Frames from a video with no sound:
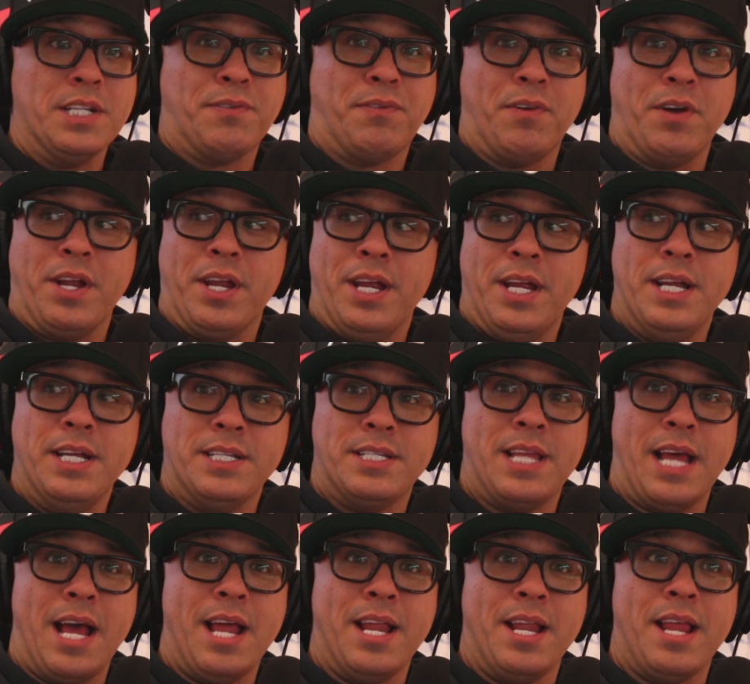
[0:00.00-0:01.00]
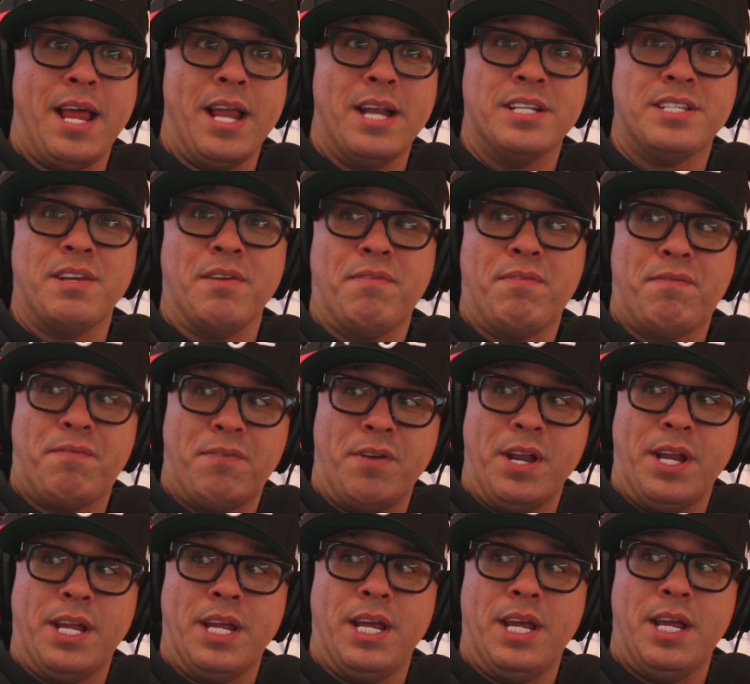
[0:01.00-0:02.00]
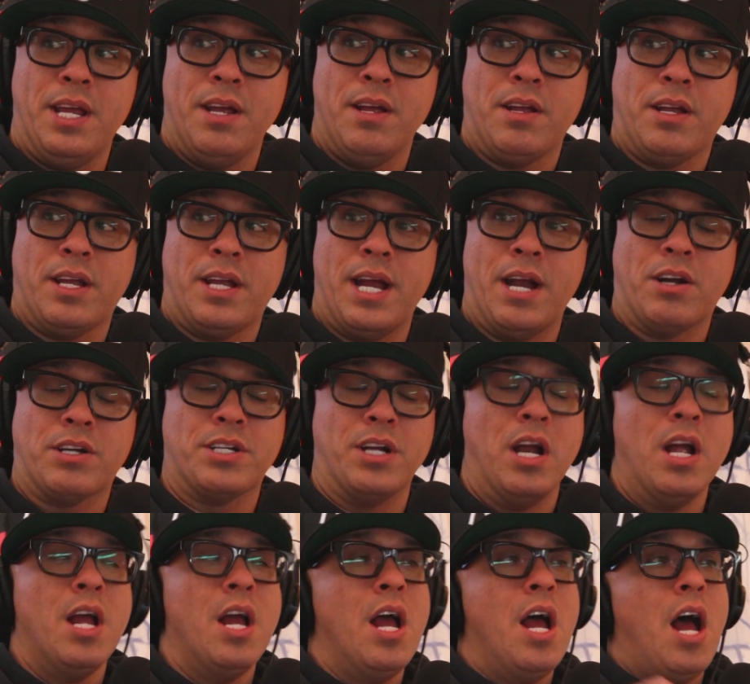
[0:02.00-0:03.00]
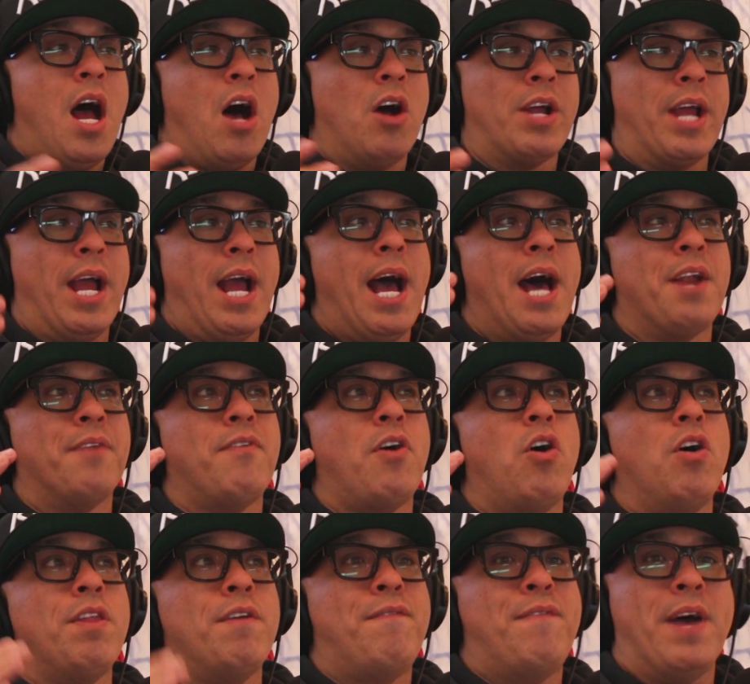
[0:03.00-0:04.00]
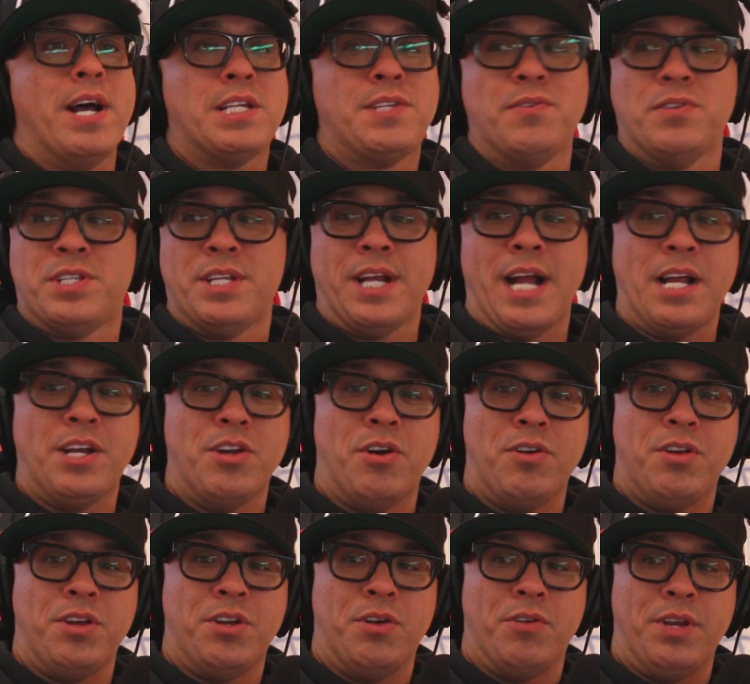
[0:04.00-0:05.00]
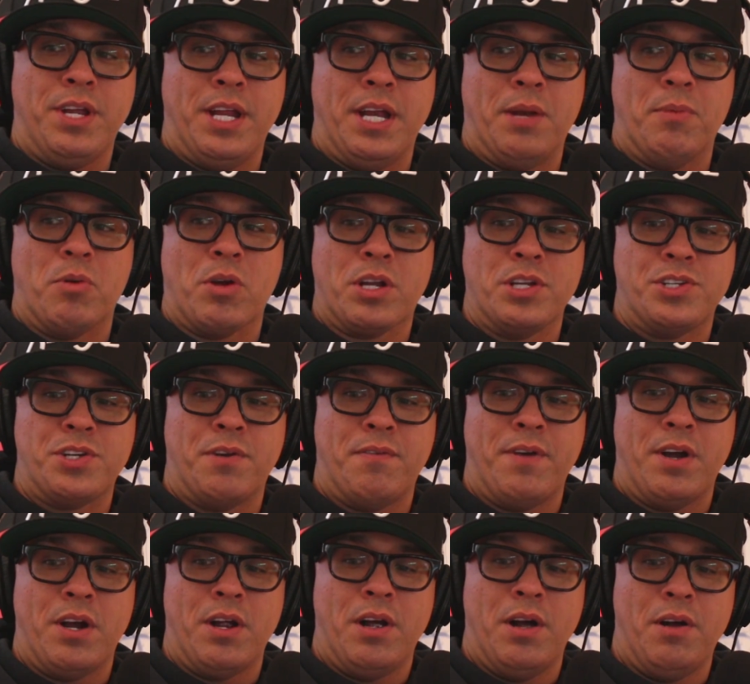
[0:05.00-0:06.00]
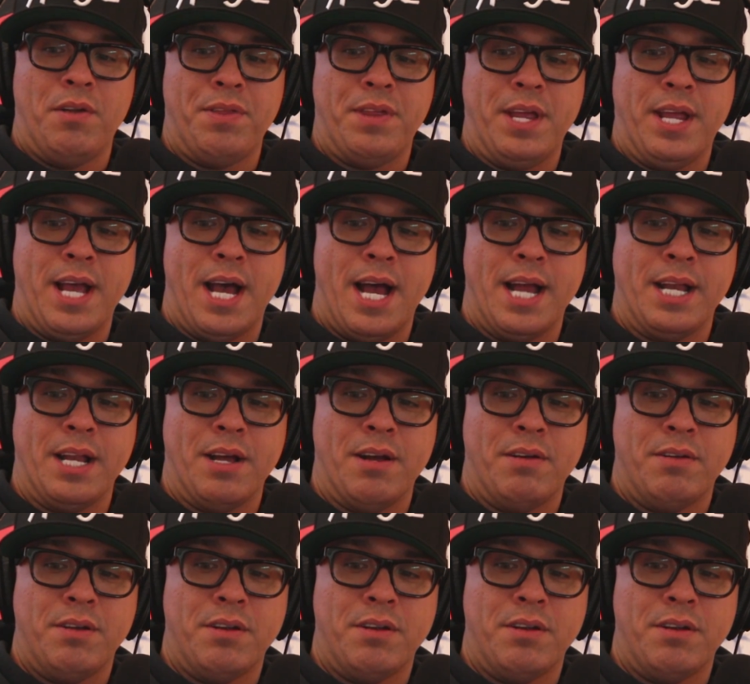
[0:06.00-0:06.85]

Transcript: It is freaky. That is a freaky character. Okay, out of all the fast foods, and I know you don't eat anymore because you're a very healthy guy now.